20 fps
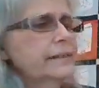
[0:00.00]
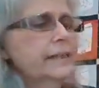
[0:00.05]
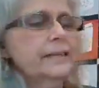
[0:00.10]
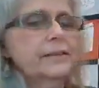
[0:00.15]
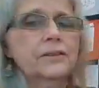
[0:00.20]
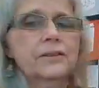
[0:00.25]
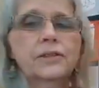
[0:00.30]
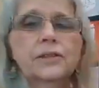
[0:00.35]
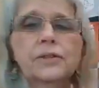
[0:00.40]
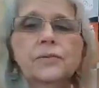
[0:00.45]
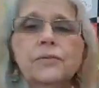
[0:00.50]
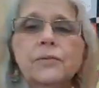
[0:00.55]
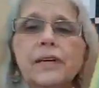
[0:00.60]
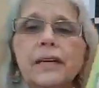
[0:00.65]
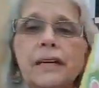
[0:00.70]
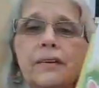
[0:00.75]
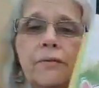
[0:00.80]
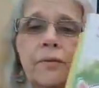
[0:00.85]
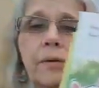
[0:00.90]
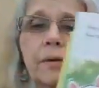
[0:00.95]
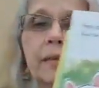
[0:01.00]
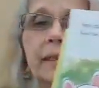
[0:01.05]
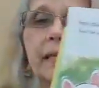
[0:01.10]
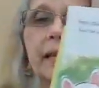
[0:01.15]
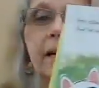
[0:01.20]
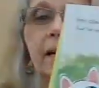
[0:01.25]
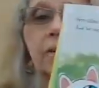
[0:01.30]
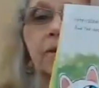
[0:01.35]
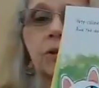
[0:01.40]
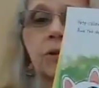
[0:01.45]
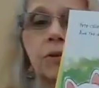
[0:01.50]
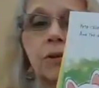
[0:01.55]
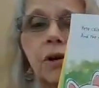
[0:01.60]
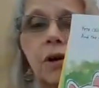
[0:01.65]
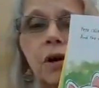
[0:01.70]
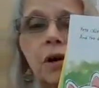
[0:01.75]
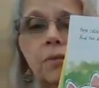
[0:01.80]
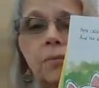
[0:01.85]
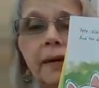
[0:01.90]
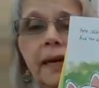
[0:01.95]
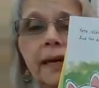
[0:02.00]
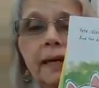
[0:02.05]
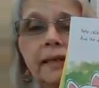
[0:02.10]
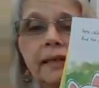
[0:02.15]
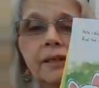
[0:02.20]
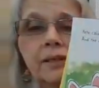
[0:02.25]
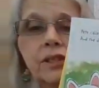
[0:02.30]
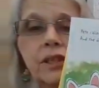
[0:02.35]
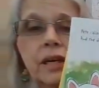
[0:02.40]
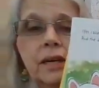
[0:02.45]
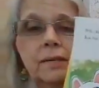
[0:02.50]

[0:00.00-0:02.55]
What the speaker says: Now there's 3 of them on the couch, all bandaged